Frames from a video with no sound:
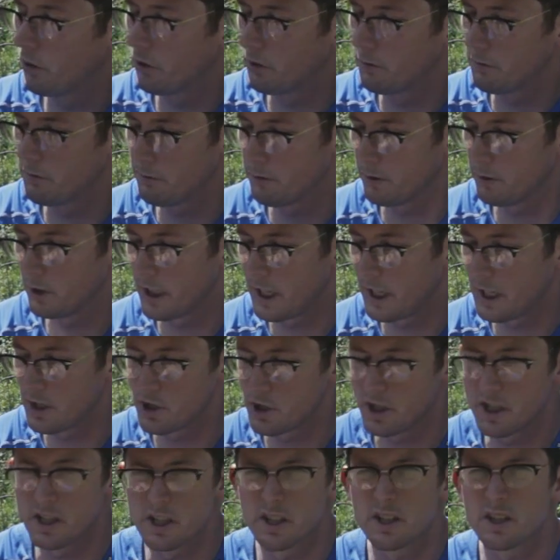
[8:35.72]
and
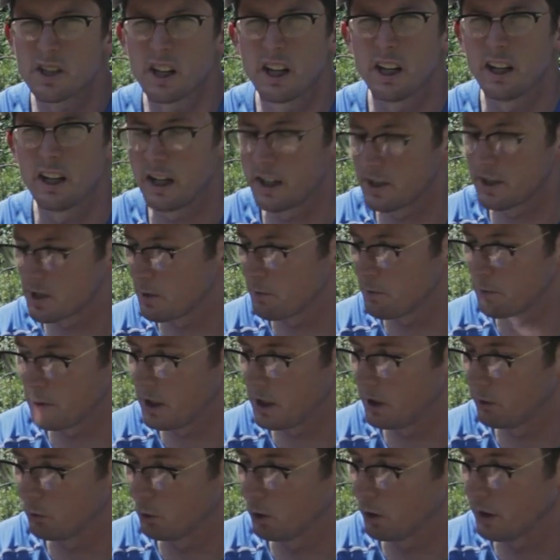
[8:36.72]
phalanges, it ends up
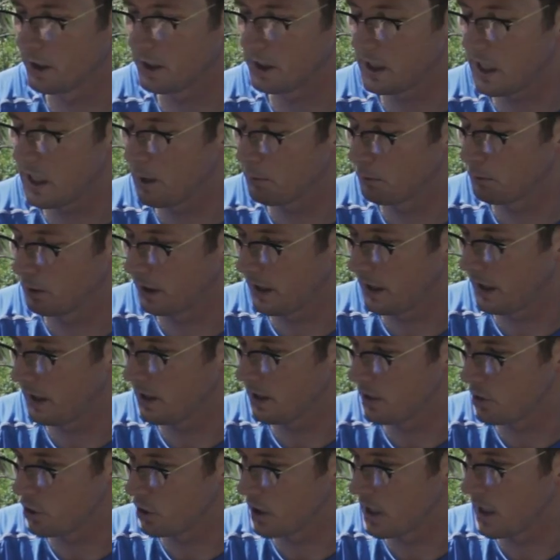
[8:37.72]
being really
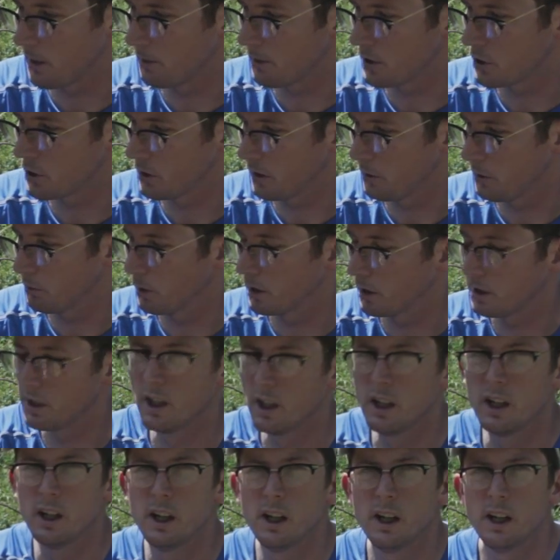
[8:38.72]
complicated geometry, but
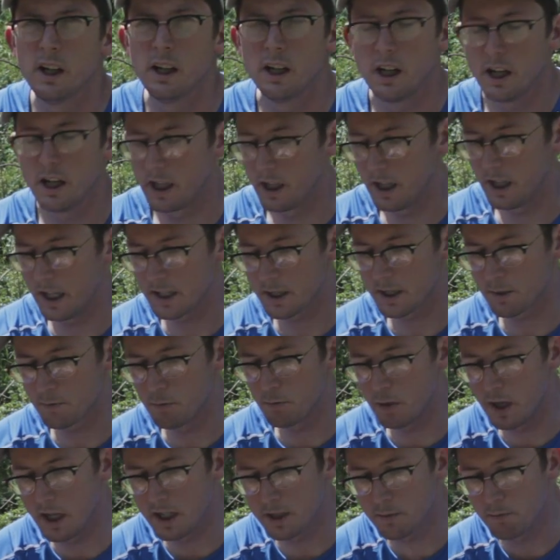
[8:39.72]
it's,
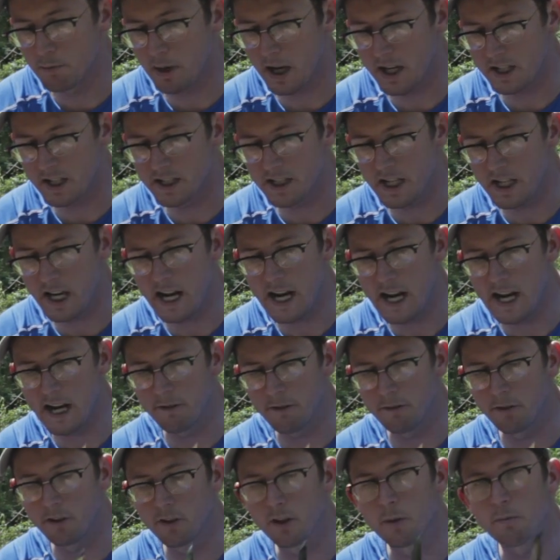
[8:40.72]
it's best to
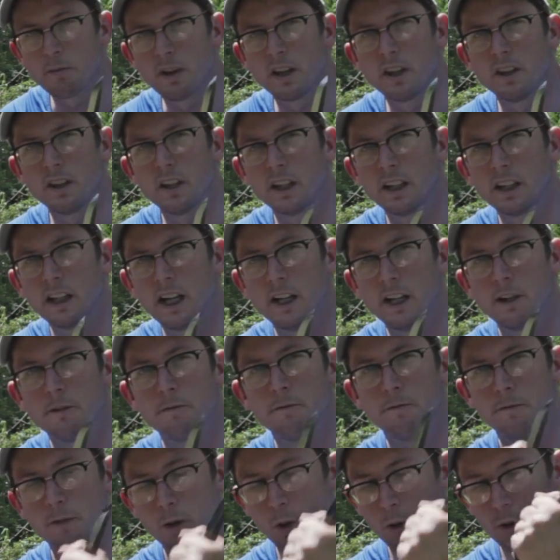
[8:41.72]
have something that kind of
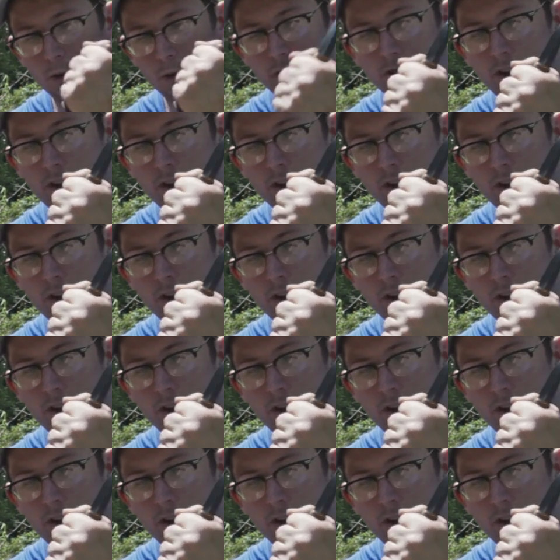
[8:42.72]
fills